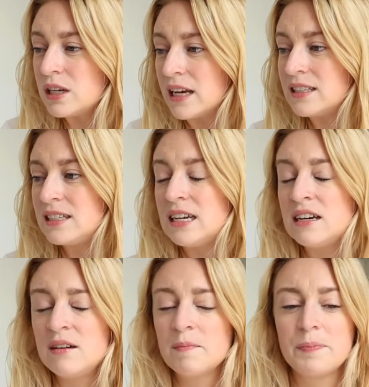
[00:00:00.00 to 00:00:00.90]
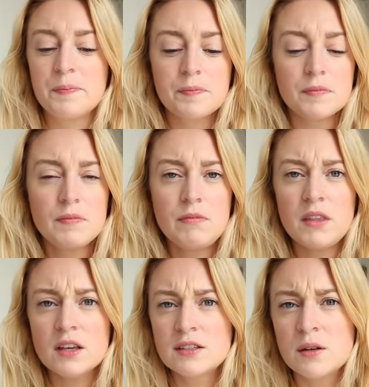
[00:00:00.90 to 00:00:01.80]
tasty,
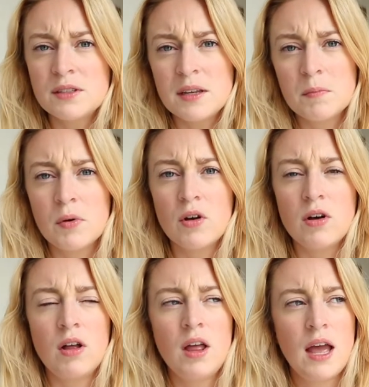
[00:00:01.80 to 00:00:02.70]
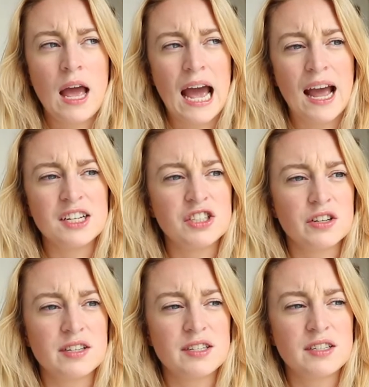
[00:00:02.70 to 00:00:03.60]
so simple, and
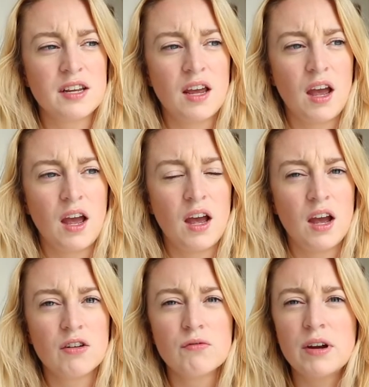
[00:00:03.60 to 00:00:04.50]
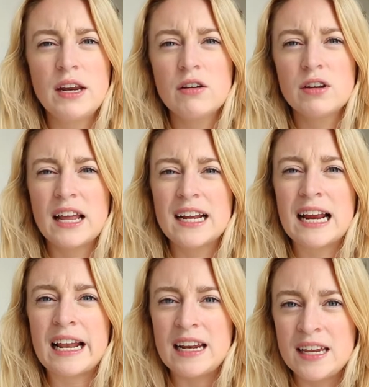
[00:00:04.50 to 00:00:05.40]
just really good,
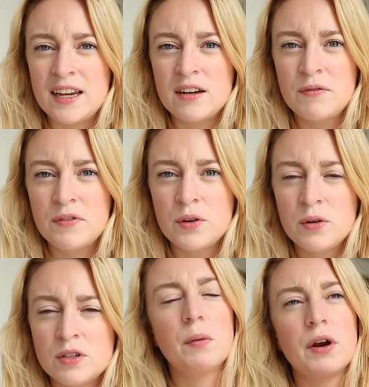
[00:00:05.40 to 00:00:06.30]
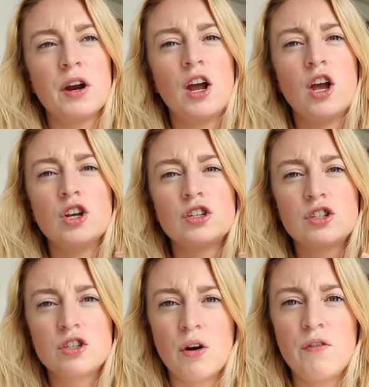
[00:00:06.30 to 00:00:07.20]
like clean food. We were
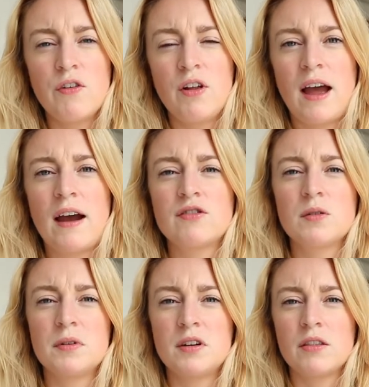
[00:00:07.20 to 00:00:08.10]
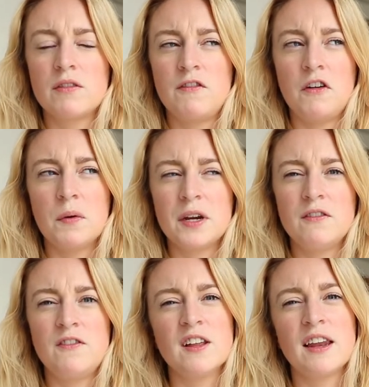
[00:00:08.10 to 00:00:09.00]
so full after, but not the full where you
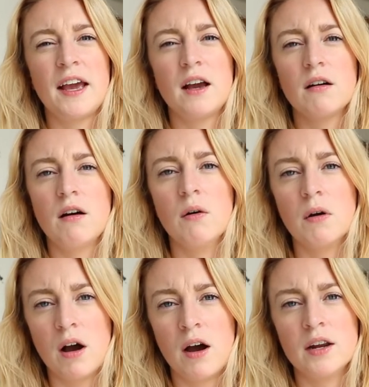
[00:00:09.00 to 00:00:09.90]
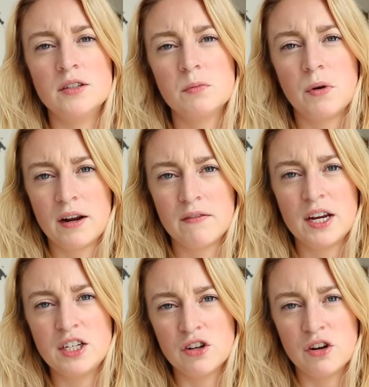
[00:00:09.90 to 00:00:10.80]
feel like, oh god, what have
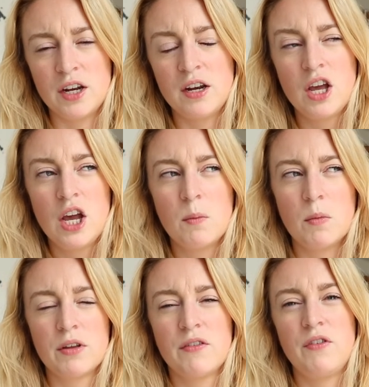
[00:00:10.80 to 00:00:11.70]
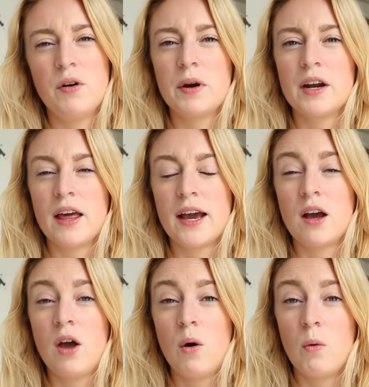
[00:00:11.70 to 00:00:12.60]
I done? More the full where you're
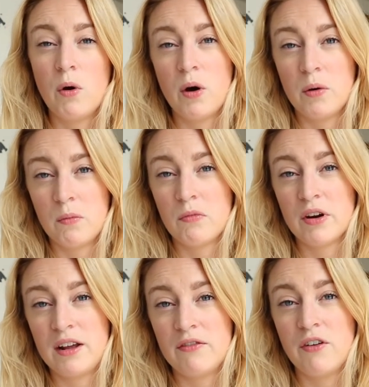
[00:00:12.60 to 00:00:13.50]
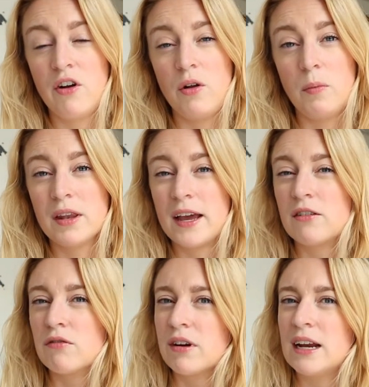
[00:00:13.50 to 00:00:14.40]
like, whoa, I'm really full, but like
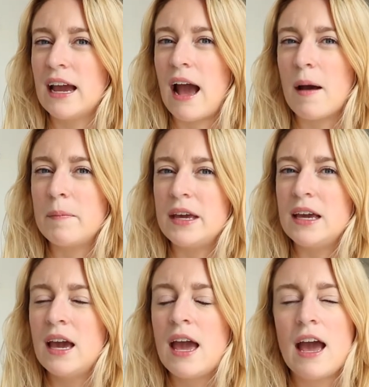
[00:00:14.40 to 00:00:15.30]
really happy.